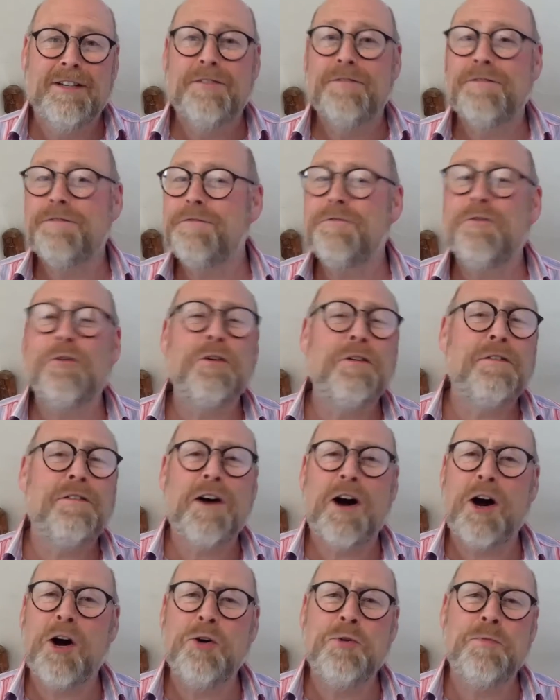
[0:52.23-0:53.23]
full of
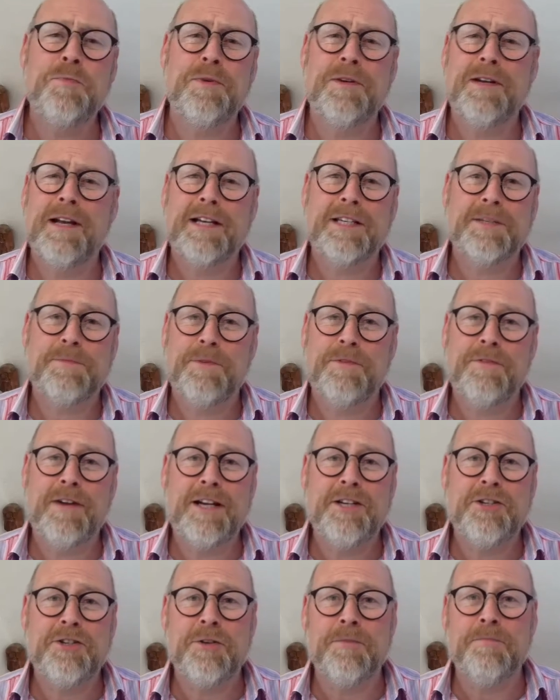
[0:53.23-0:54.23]
hope and
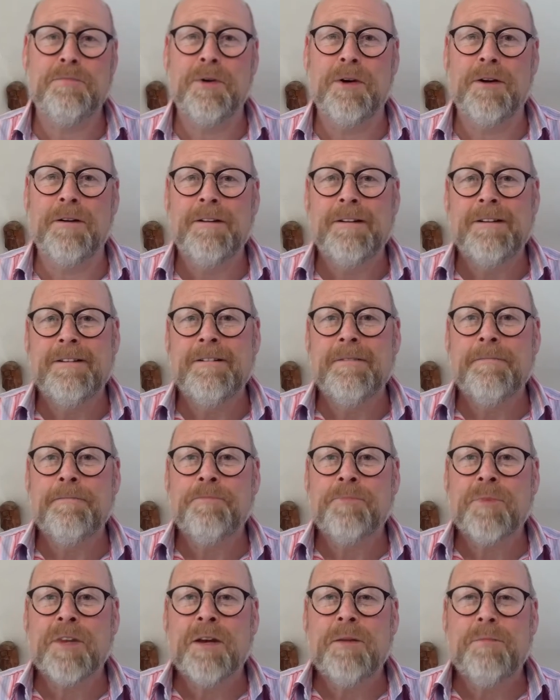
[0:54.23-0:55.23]
aspiration,
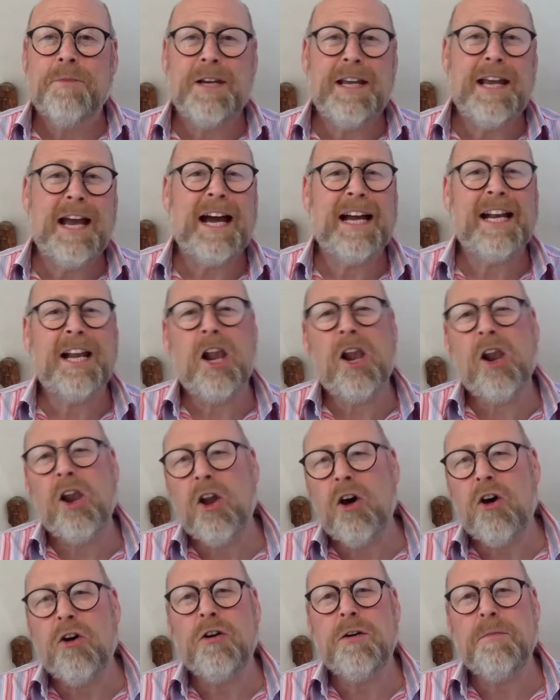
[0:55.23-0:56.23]
but he had a
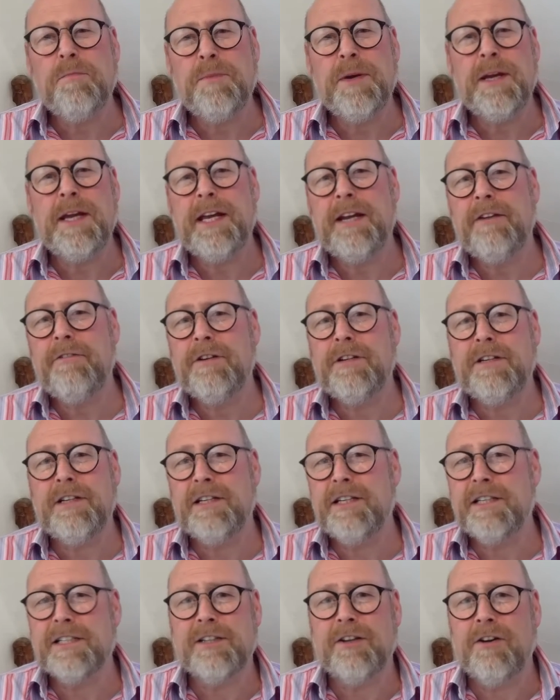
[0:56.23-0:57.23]
long period
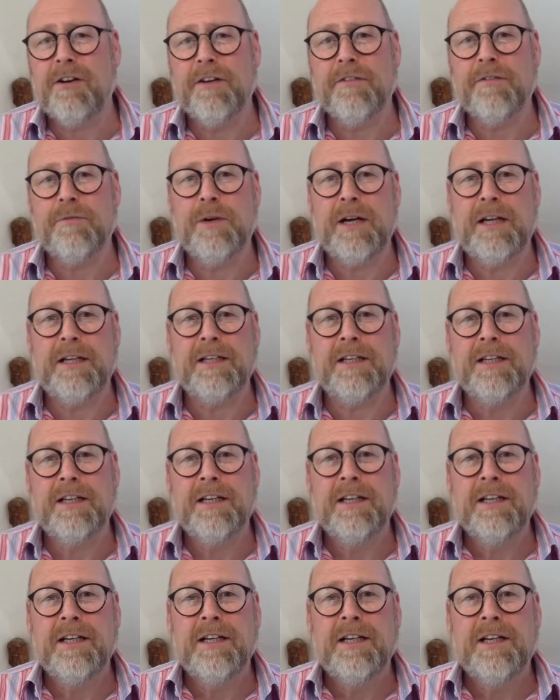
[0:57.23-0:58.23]
in his life when
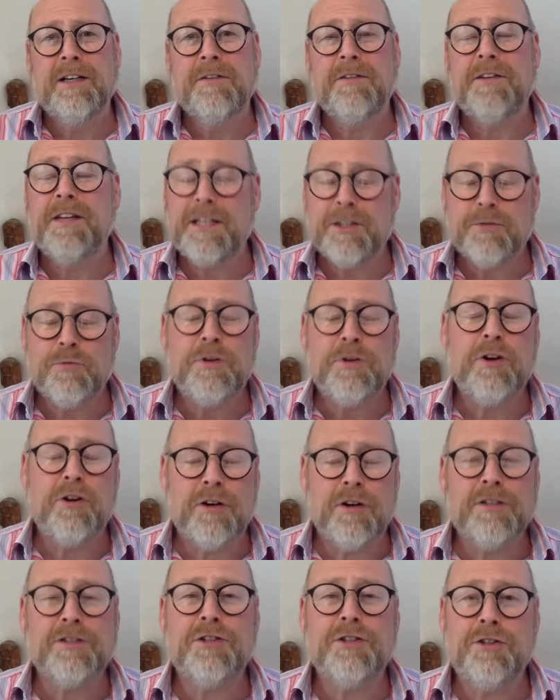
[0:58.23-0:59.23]
things were
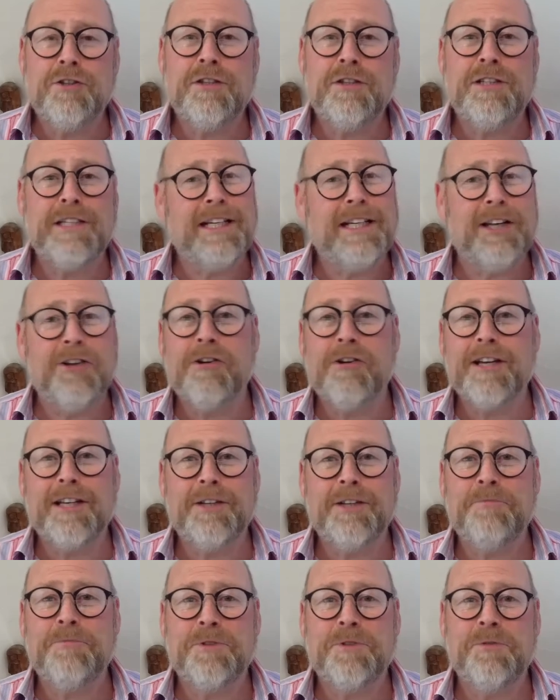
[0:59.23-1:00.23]
not as good as he'd like
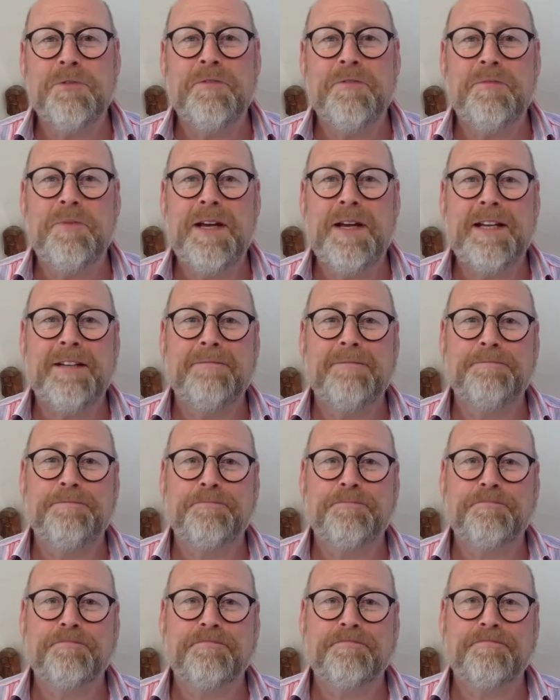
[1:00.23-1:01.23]
them to have been.
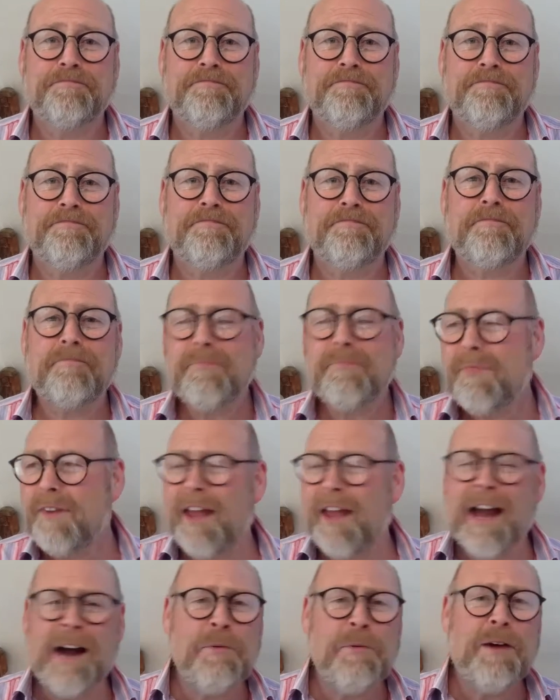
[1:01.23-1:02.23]

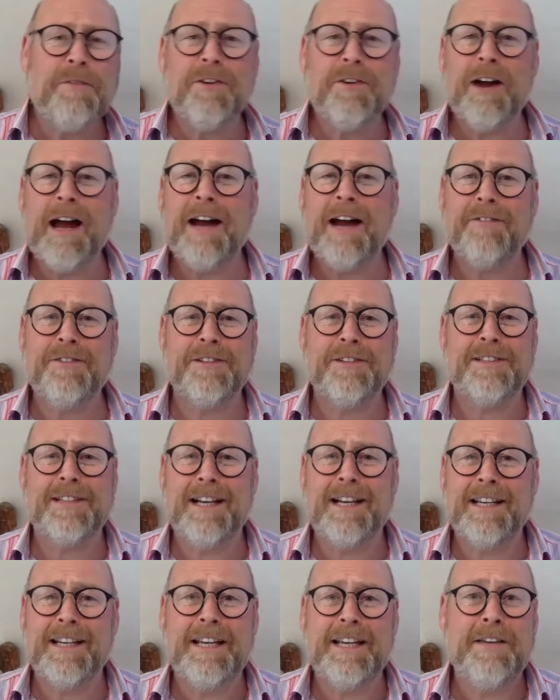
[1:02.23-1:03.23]
However, I have to
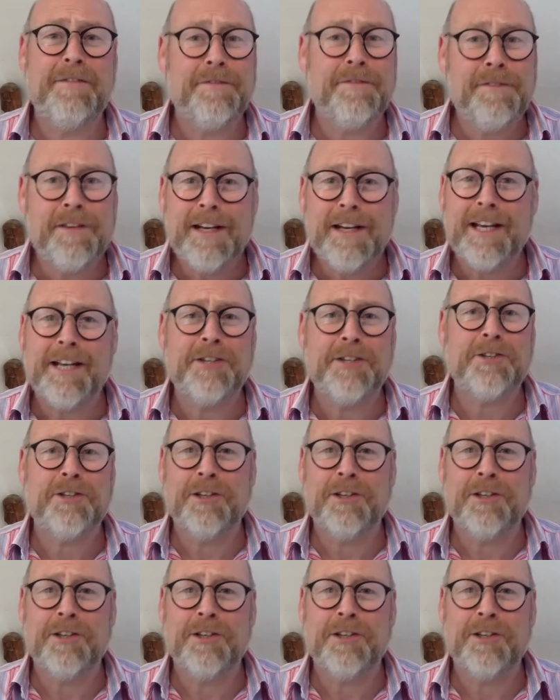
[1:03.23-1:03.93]
tell you, he finished